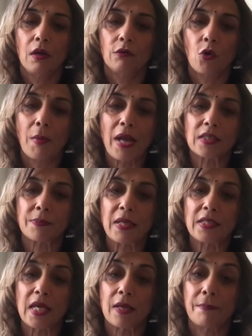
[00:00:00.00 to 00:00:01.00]
Romance may
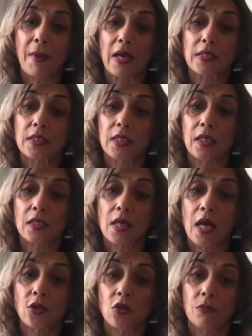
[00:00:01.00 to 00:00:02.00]
take a back seat,
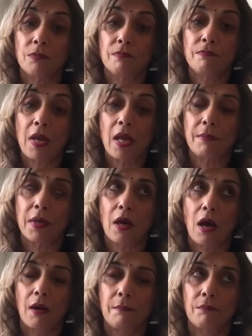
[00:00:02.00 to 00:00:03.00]
and you may
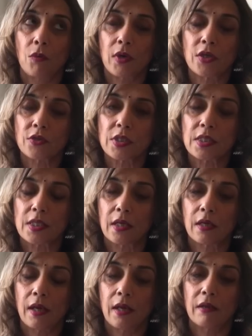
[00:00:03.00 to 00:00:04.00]
become more
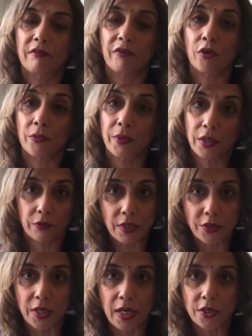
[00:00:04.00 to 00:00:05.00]
interested in furthering your
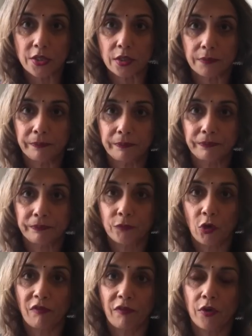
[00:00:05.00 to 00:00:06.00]
education
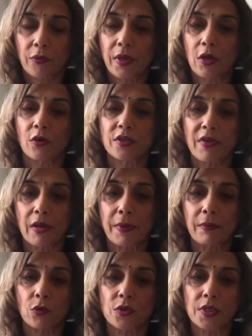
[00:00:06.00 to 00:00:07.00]
or furthering or
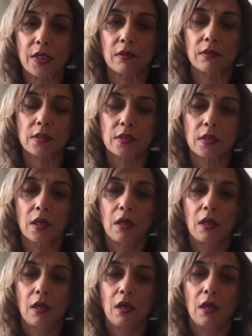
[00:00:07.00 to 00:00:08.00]
developing more skills.
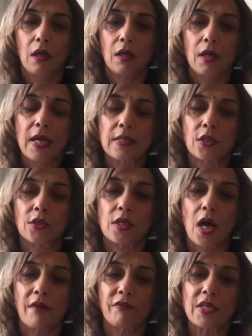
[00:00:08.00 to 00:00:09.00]
It's a good
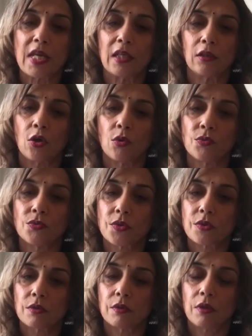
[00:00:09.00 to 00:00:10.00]
time for taking
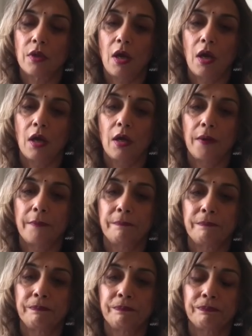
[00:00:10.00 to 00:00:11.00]
loans
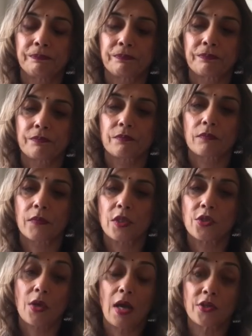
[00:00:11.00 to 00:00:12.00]

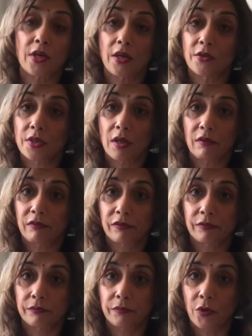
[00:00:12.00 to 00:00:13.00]
to educate yourself
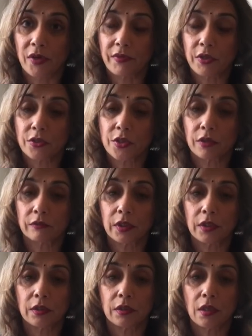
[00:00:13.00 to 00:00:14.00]
or even your children.